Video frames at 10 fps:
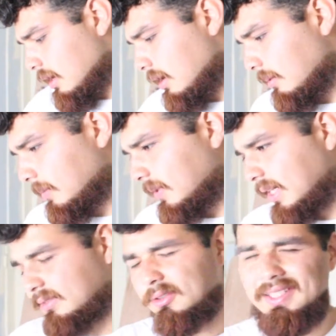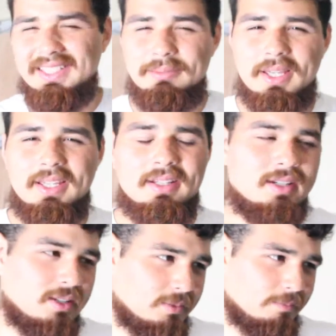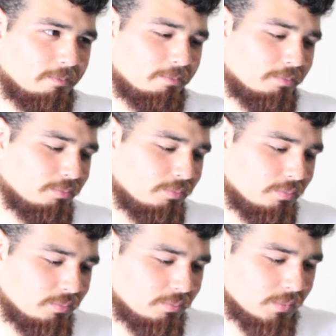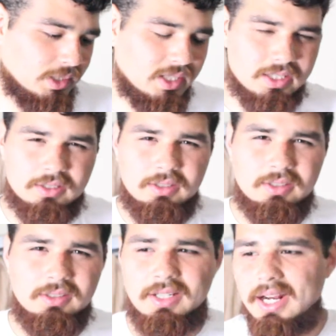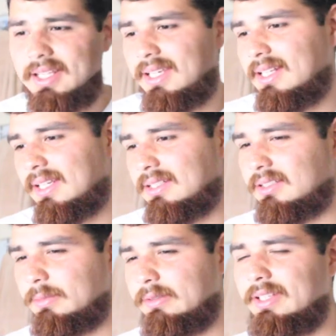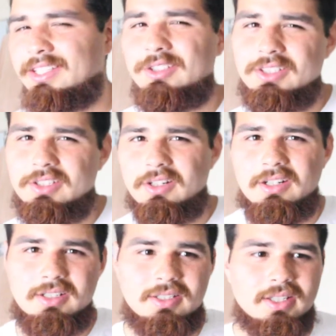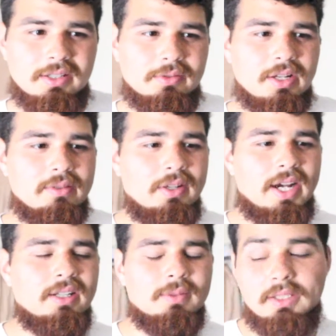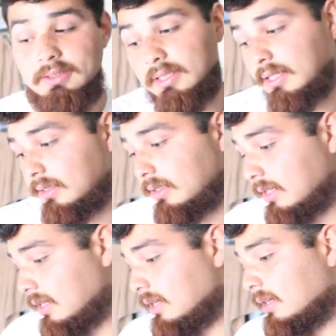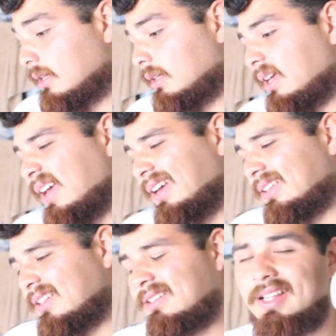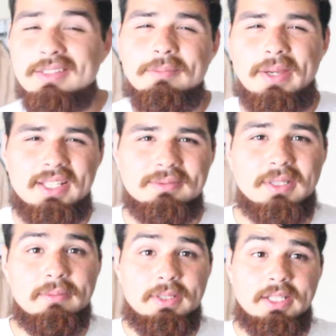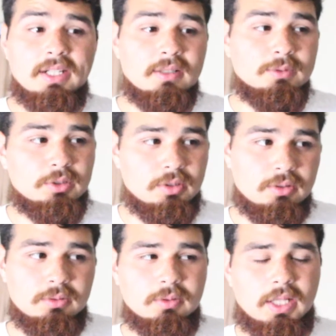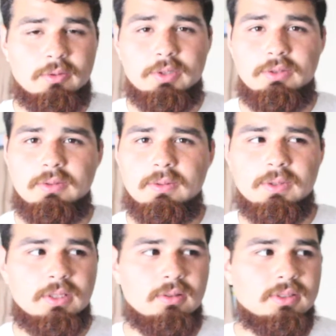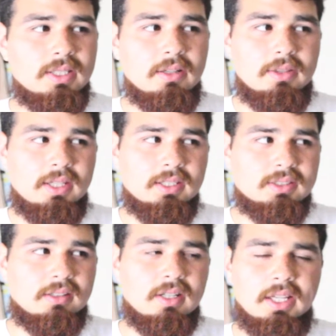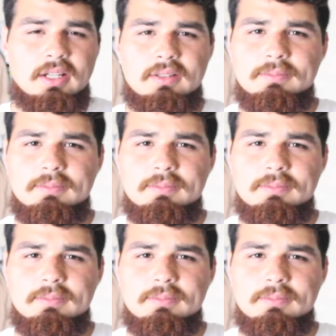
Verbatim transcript: um, as for ebay um, you get you, you kind of get like a little bit of interest charge like for every item that you sell and you know not the best but i mean it comes through like when you when you sell things that are like